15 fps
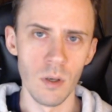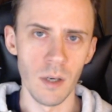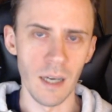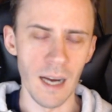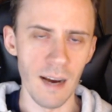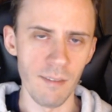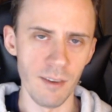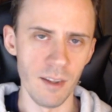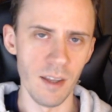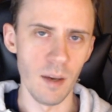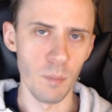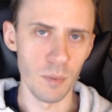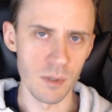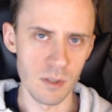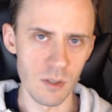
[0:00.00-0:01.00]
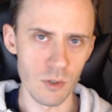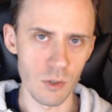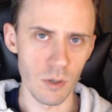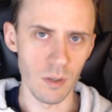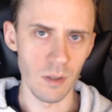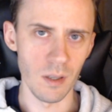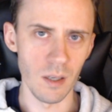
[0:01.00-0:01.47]
cover their
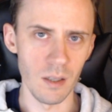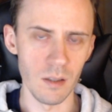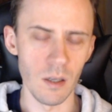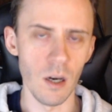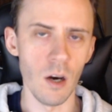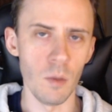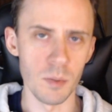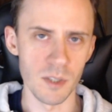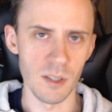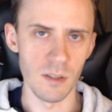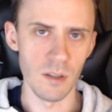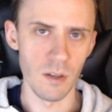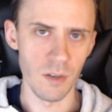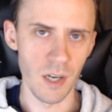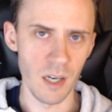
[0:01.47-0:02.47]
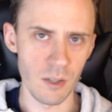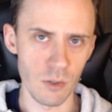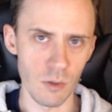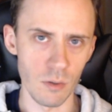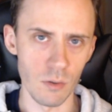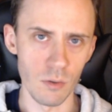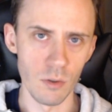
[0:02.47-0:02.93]
position in the opposite
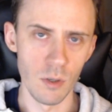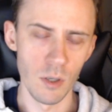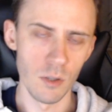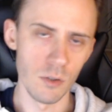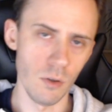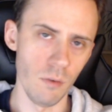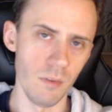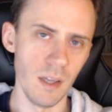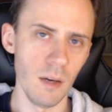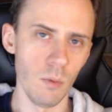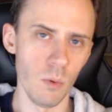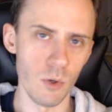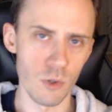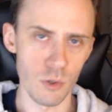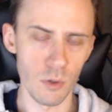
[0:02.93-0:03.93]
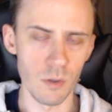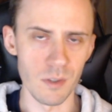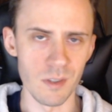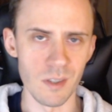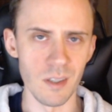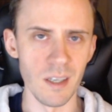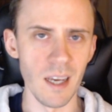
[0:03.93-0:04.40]
direction. So if they were short
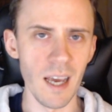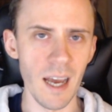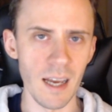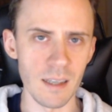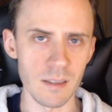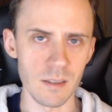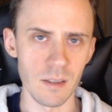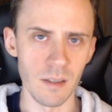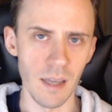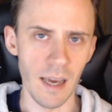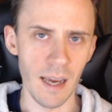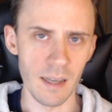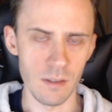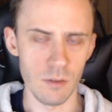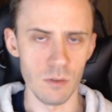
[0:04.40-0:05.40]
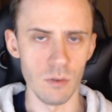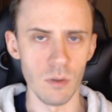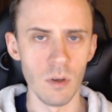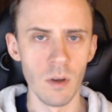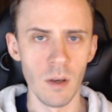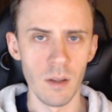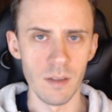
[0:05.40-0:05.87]
CDS, they
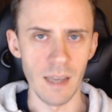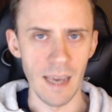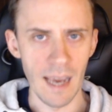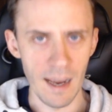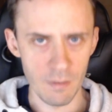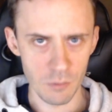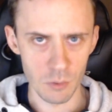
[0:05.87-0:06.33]
have